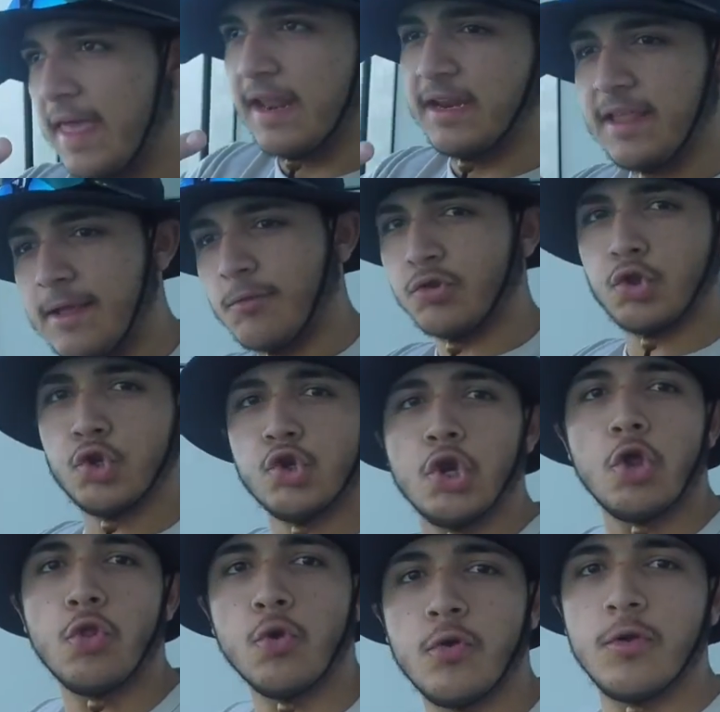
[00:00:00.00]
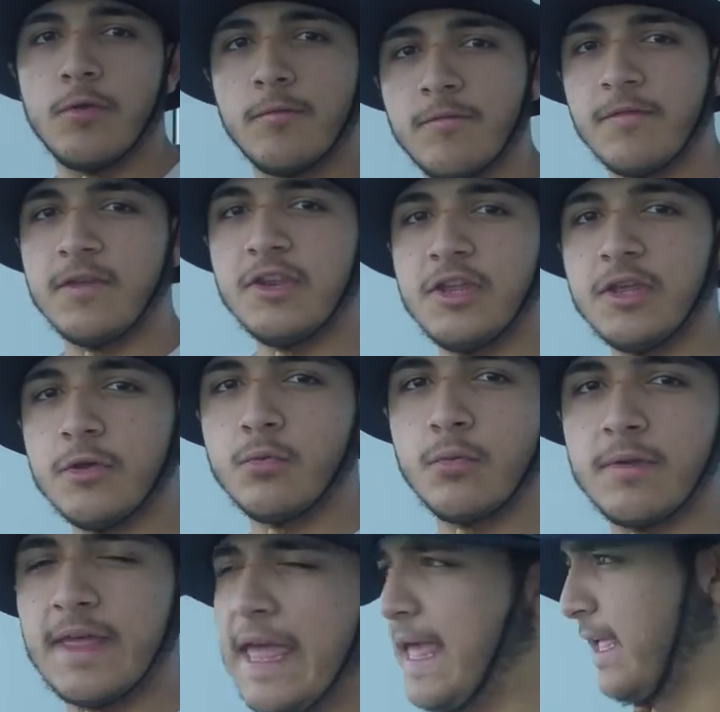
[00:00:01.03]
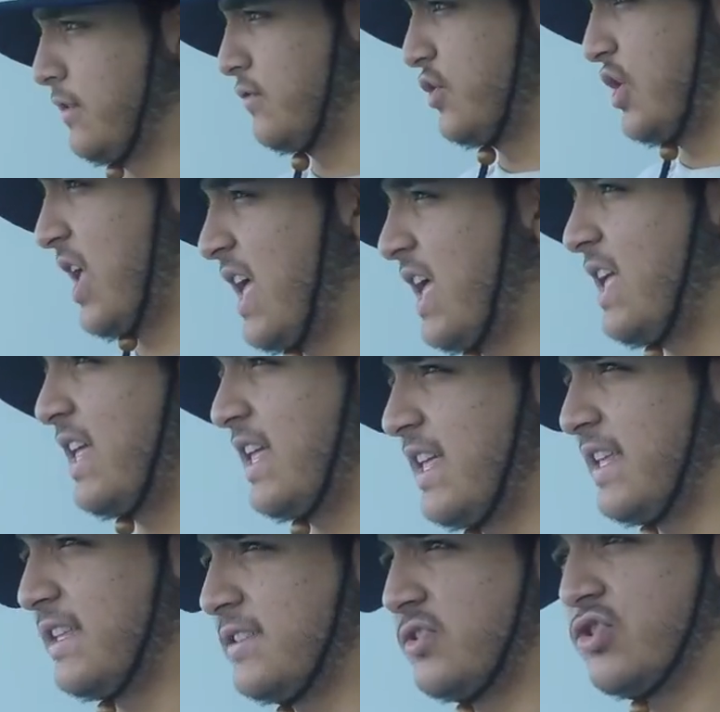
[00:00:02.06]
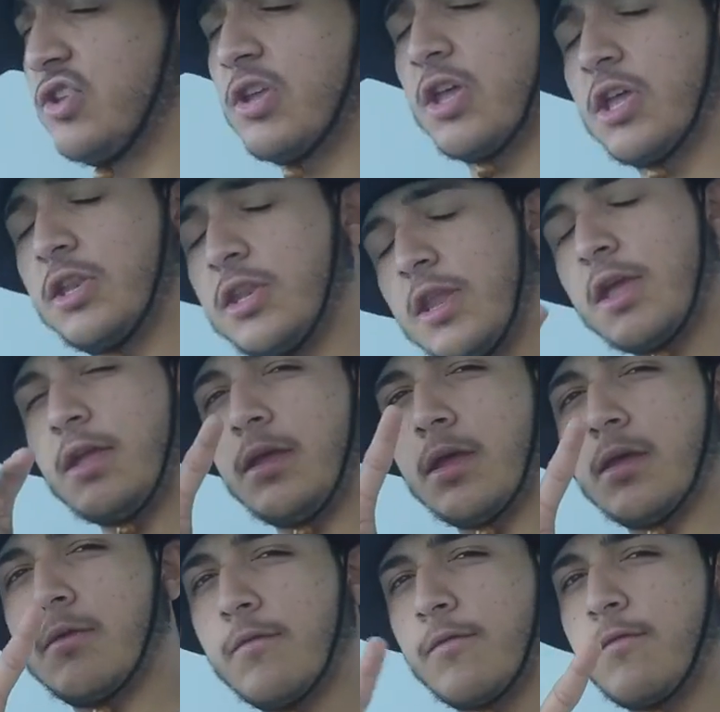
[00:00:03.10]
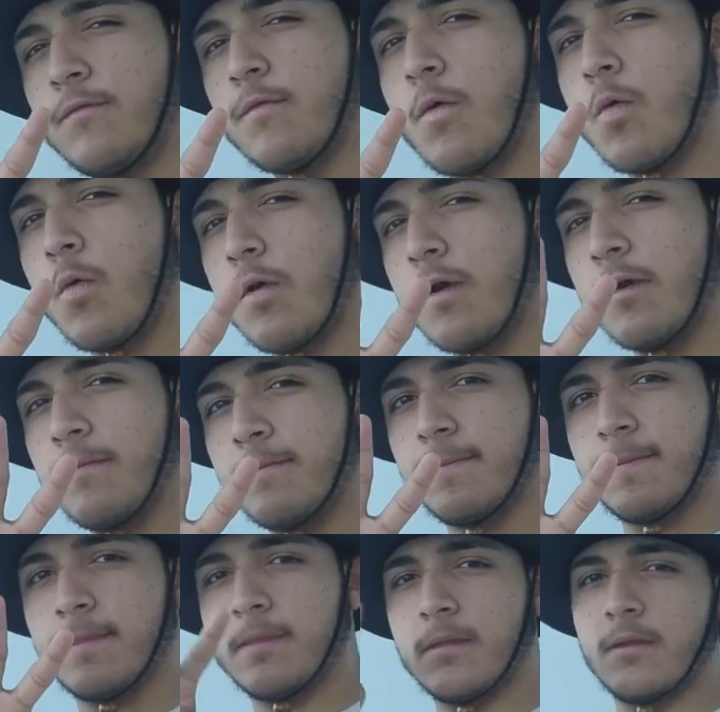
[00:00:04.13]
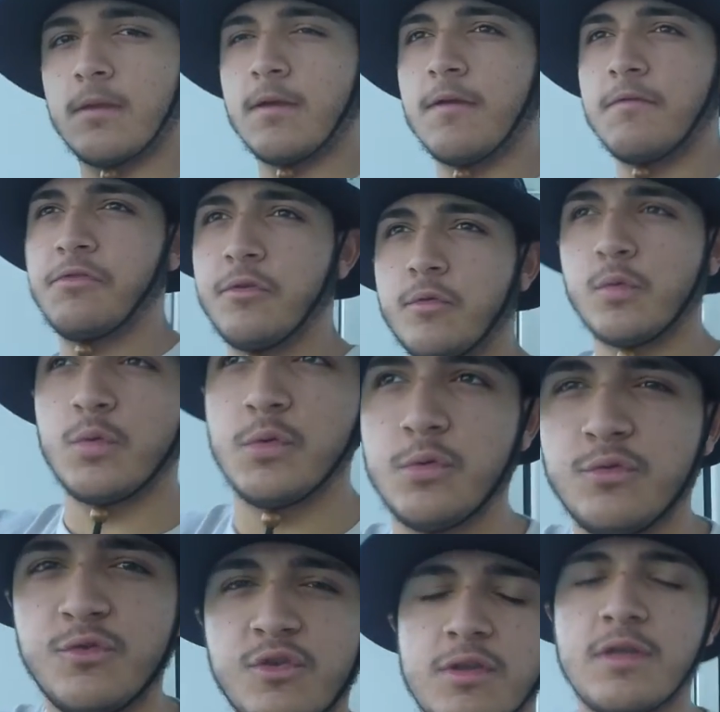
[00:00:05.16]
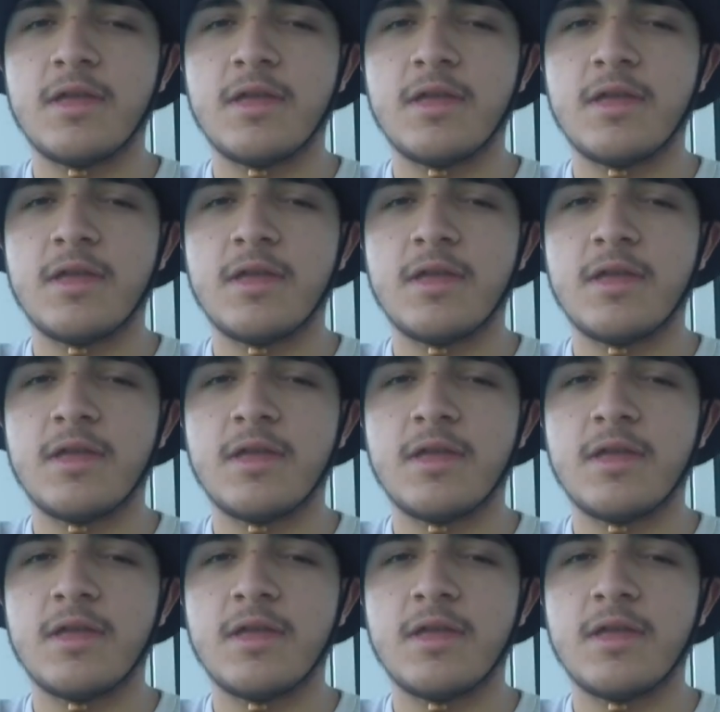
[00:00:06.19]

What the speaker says: again at the end with another video, and today is day 4 of the cruise,